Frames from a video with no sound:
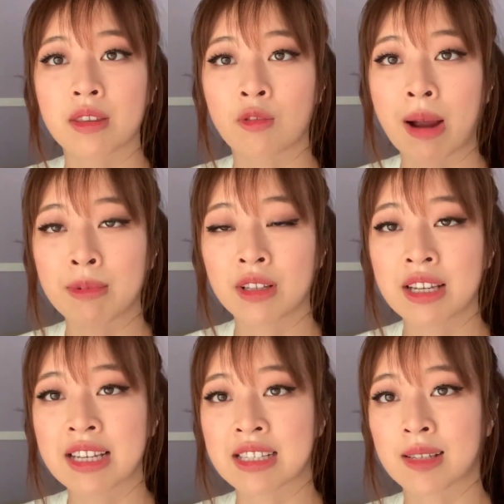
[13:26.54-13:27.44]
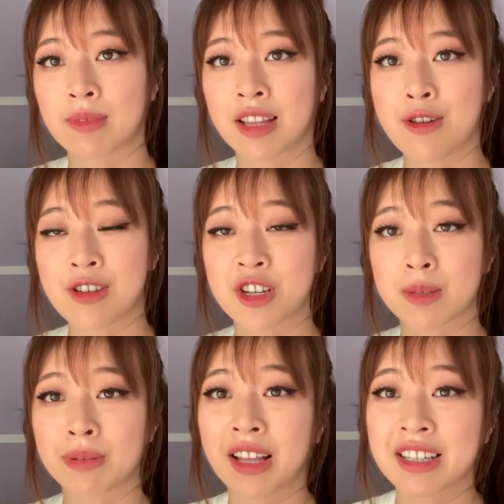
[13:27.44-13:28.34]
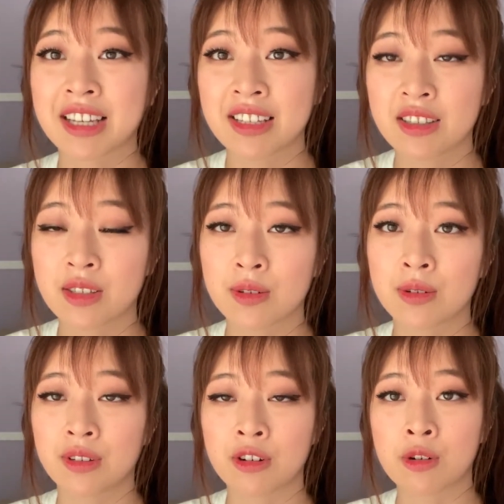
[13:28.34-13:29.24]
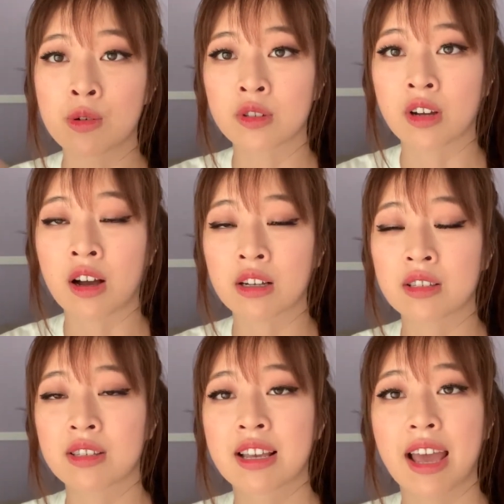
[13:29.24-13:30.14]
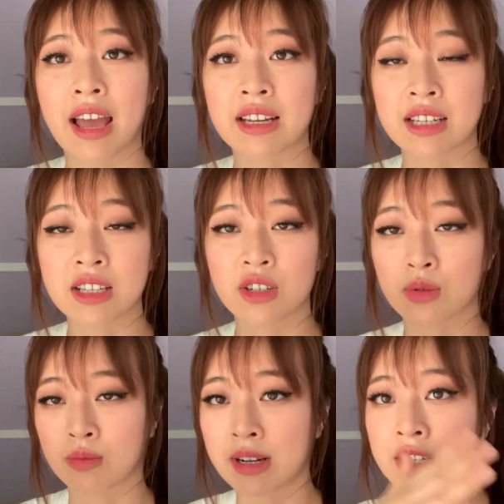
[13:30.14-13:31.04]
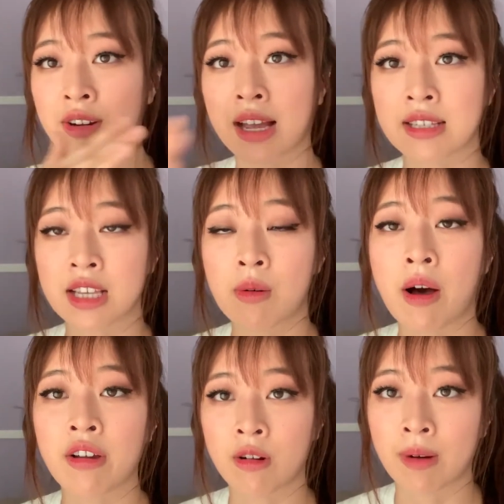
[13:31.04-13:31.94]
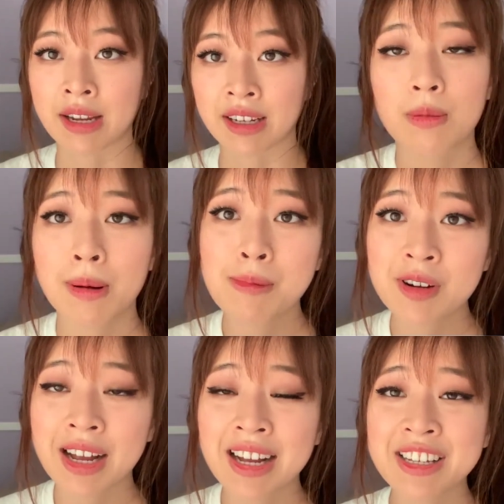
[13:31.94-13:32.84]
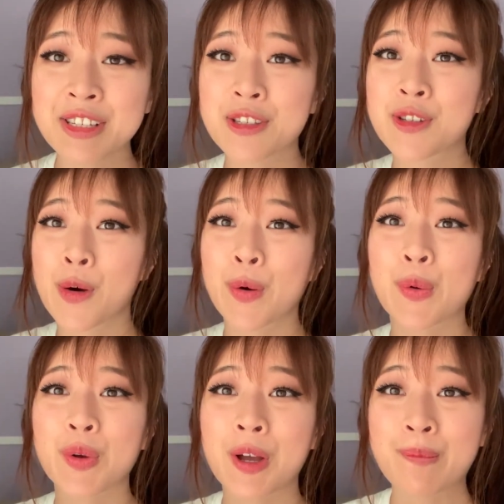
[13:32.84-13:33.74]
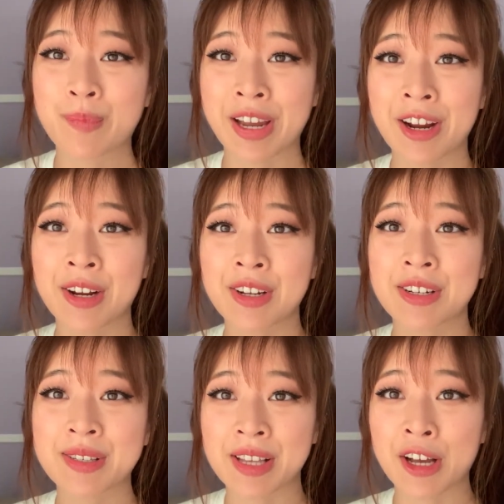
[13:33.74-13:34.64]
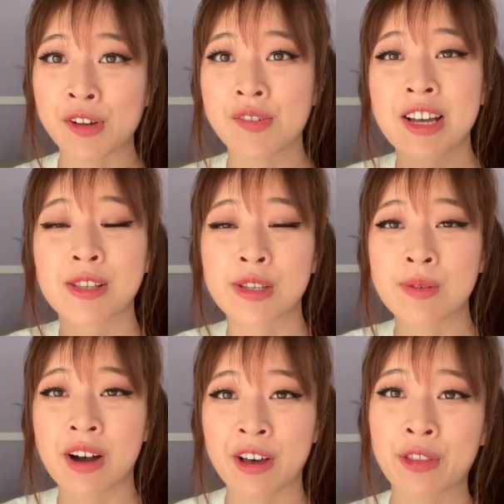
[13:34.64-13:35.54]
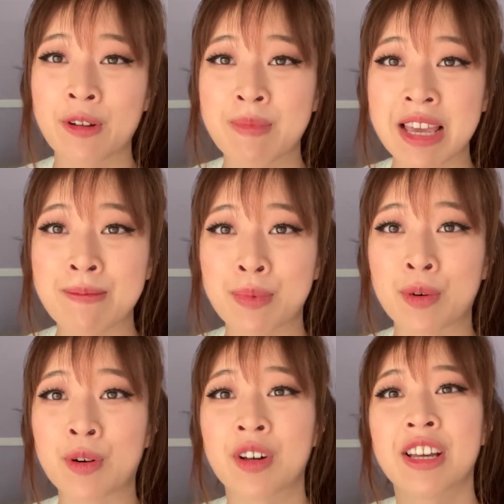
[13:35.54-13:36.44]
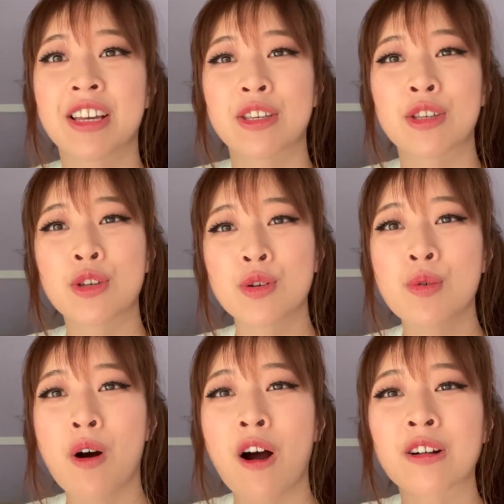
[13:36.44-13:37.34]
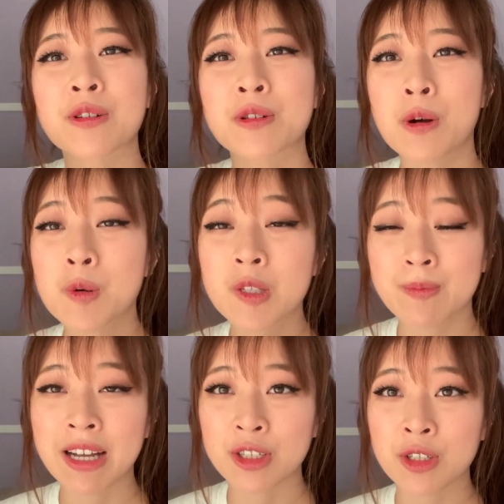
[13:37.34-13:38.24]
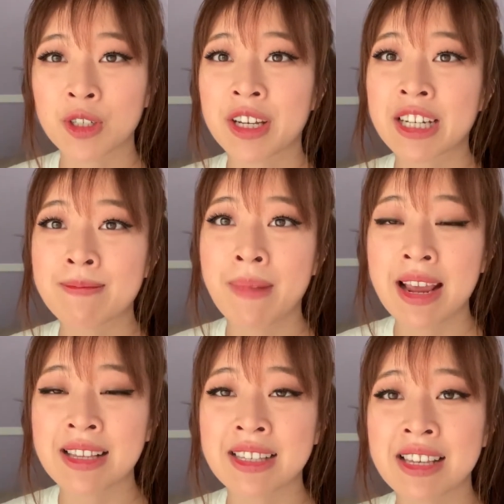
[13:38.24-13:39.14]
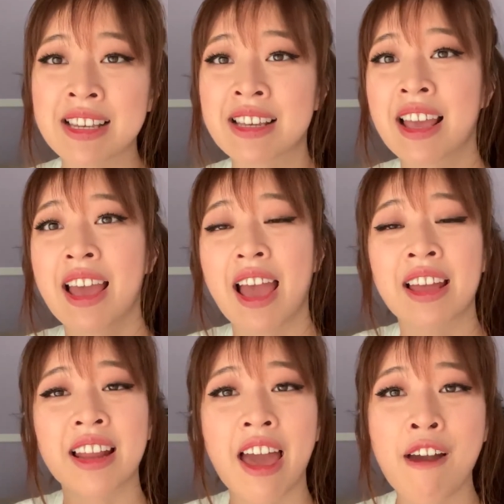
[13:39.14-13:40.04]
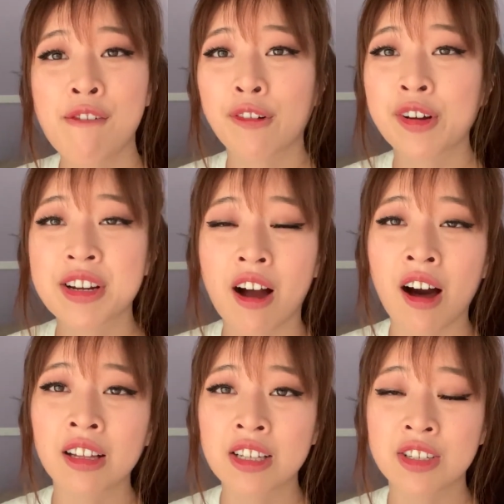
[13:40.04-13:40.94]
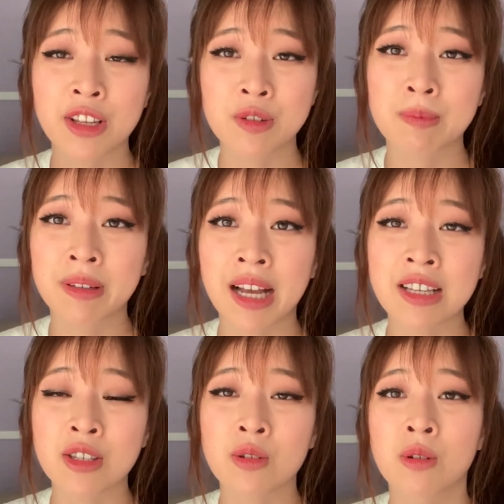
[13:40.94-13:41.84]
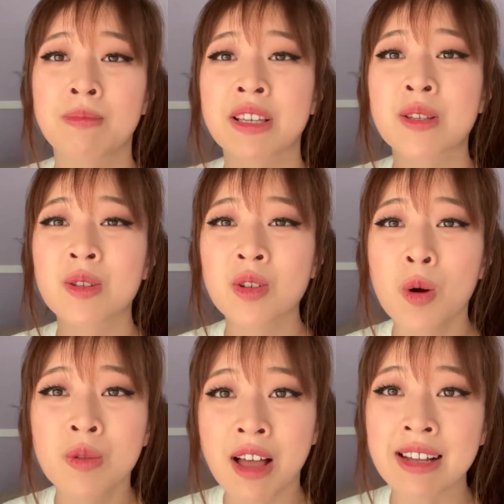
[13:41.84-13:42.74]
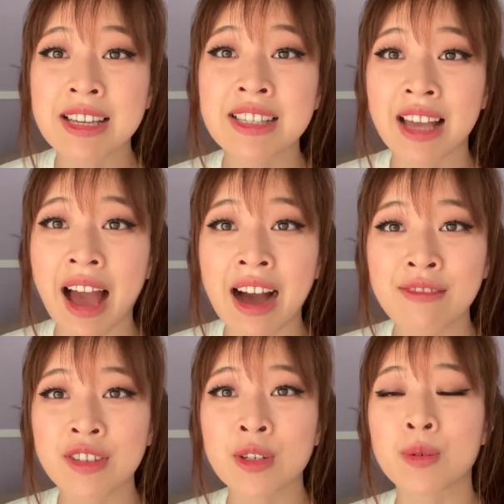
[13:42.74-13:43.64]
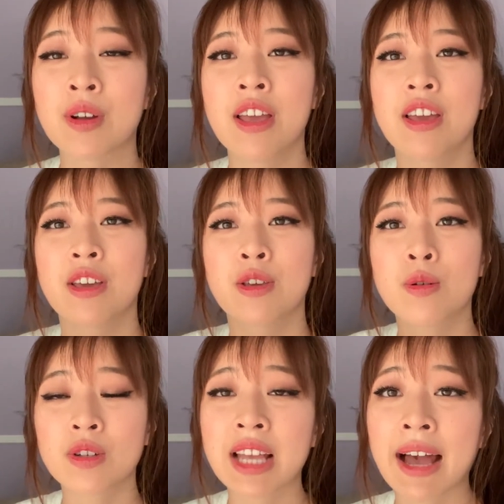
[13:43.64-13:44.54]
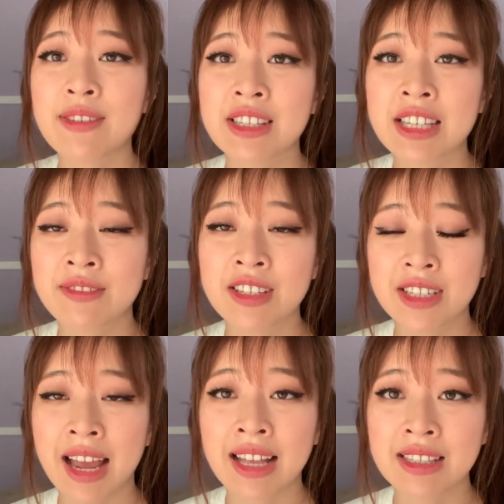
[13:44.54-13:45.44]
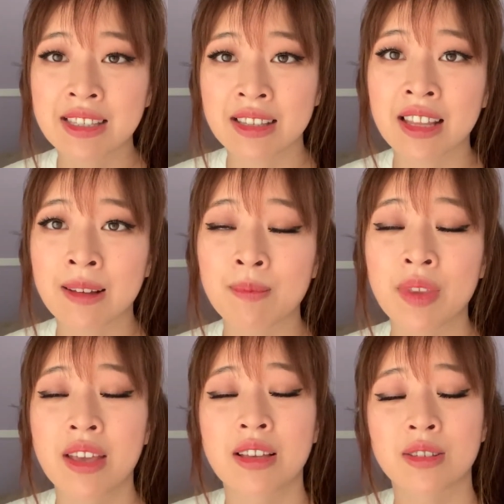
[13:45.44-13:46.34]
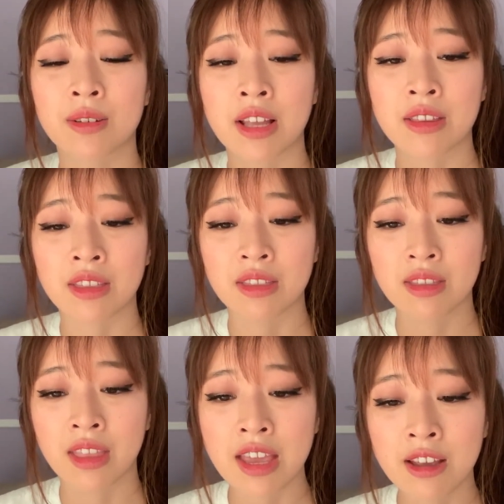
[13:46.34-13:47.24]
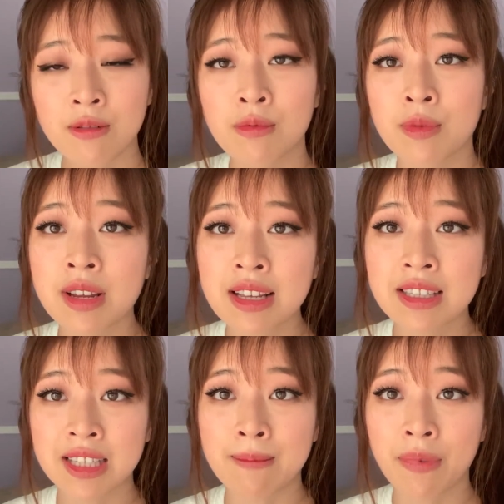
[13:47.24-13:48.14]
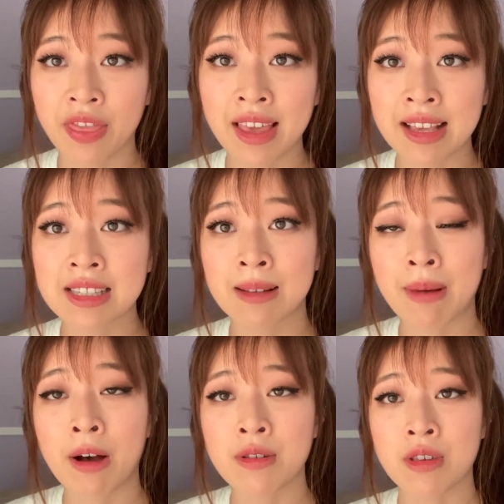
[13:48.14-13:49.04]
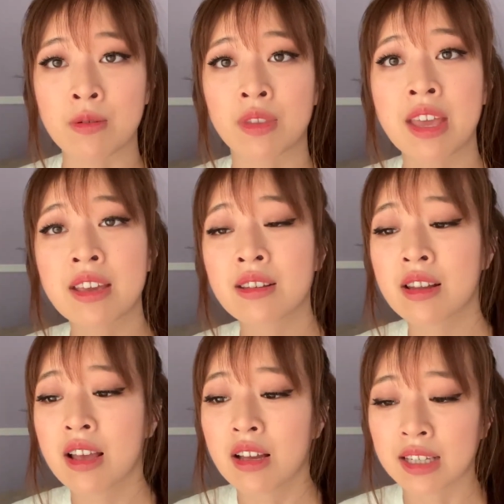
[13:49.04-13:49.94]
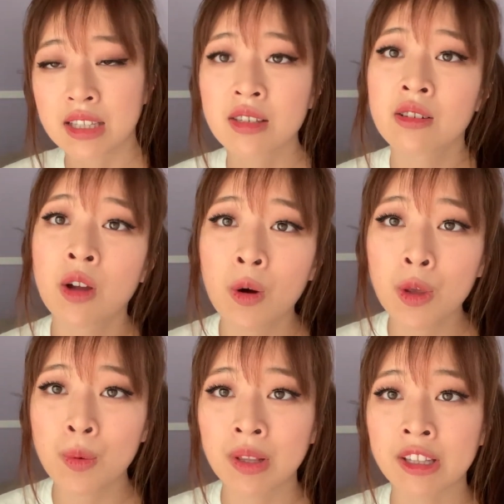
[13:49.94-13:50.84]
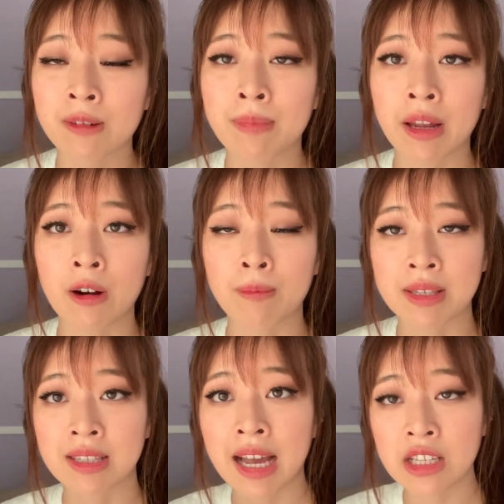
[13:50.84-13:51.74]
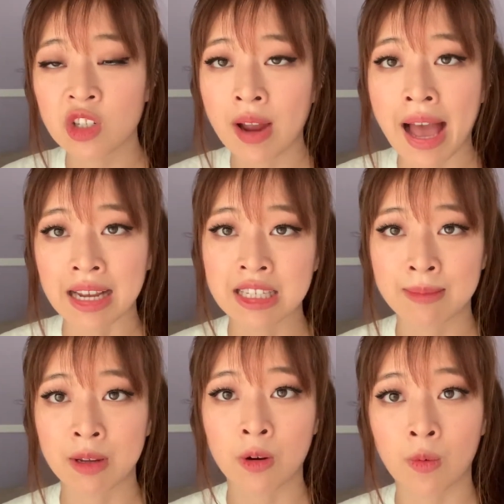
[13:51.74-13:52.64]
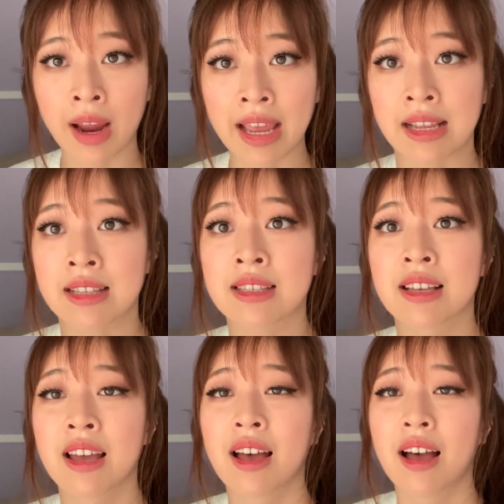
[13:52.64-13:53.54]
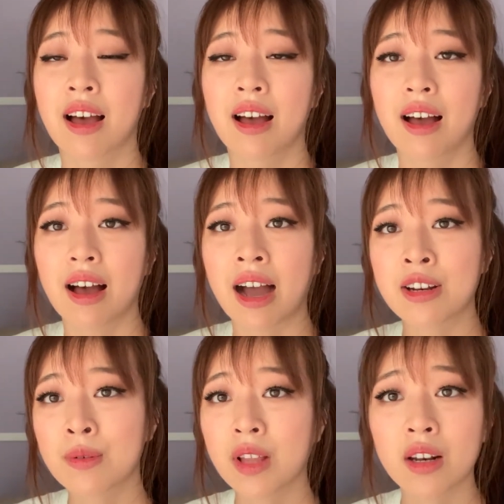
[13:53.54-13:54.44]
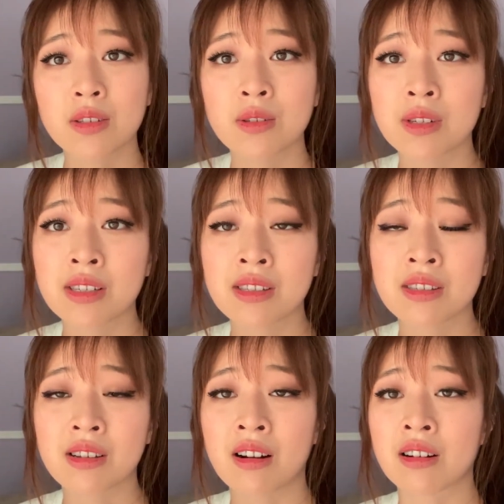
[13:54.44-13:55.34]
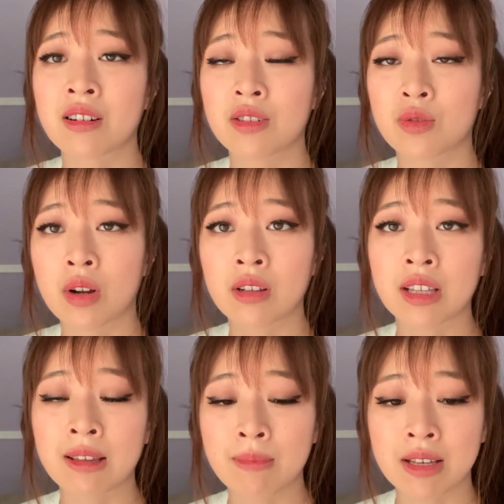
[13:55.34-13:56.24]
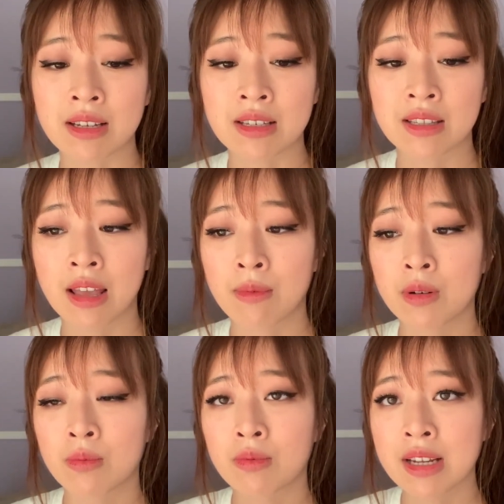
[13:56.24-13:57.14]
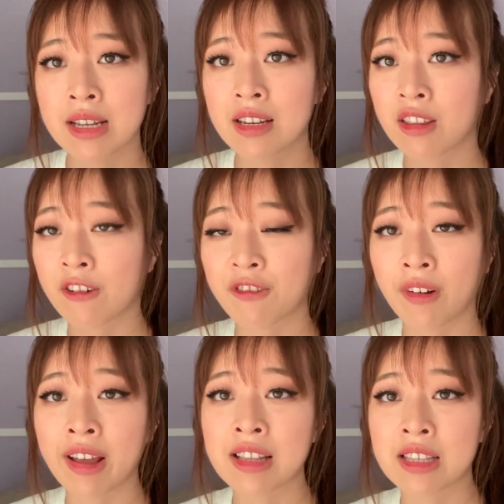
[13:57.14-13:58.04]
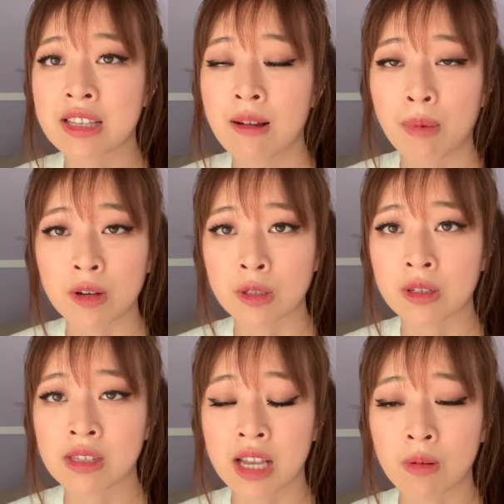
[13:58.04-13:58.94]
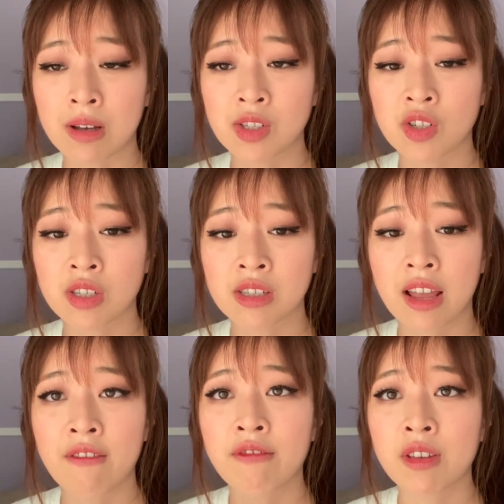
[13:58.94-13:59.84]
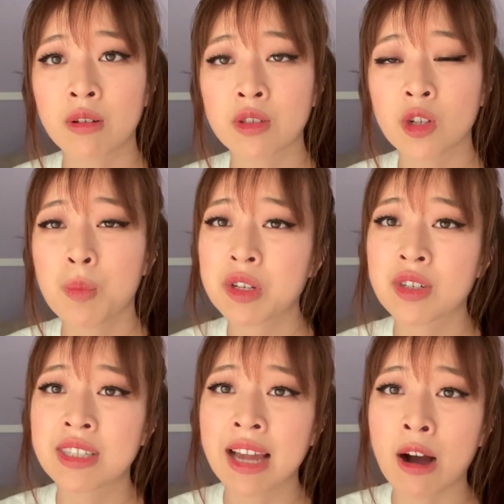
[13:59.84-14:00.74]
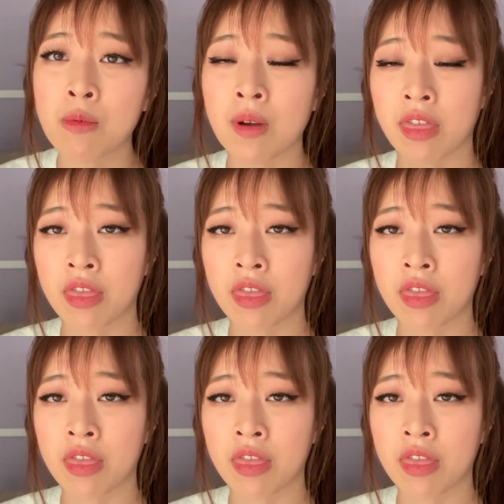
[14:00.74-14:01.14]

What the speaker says: Grammarly is something that you can just plug into your Google Docs and it can just read your essay while you're writing. Remember guys, don't compare yourself to other people. You are so special and amazing, and every college that you apply to would be so lucky to have you. You just have to give a chance to them so that they can read some things about you. They can get to know you a little better besides your academic grades. I know a lot of students are struggling because they would read their friend's personal insight question and feel so much doubt with